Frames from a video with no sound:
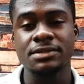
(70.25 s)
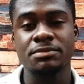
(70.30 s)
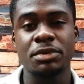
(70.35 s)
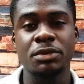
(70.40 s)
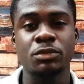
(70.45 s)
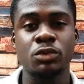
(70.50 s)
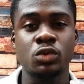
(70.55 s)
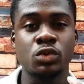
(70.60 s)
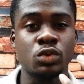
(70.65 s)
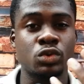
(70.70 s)

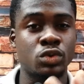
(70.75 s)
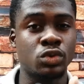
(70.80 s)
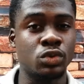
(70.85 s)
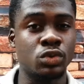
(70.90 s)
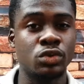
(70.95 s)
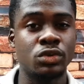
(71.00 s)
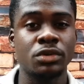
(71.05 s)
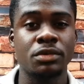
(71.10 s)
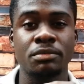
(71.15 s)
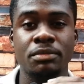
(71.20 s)
people who
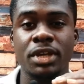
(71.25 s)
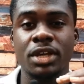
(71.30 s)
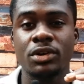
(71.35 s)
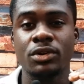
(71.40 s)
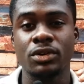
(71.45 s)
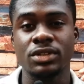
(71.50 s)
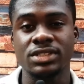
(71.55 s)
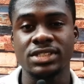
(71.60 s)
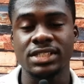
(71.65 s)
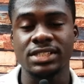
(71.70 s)
cook, make
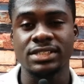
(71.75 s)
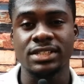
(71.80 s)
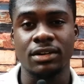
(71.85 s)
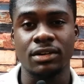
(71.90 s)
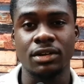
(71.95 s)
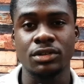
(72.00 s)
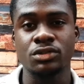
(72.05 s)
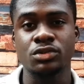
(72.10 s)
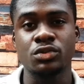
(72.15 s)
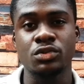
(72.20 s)
content
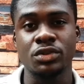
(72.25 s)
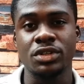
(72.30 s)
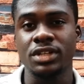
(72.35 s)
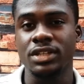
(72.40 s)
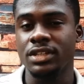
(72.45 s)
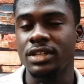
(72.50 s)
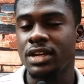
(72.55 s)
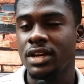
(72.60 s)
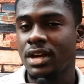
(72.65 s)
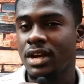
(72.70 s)
around
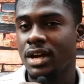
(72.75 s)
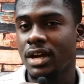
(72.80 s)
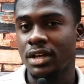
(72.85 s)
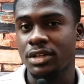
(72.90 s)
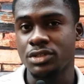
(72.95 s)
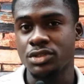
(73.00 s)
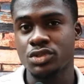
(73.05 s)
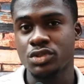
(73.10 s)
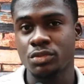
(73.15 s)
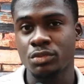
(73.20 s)
cooking
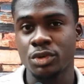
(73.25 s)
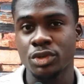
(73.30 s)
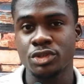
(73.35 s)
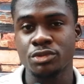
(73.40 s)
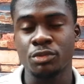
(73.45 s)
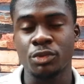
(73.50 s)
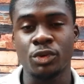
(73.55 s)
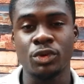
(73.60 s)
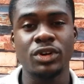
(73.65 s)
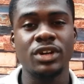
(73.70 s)
and so much
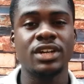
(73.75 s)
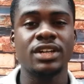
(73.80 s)
more.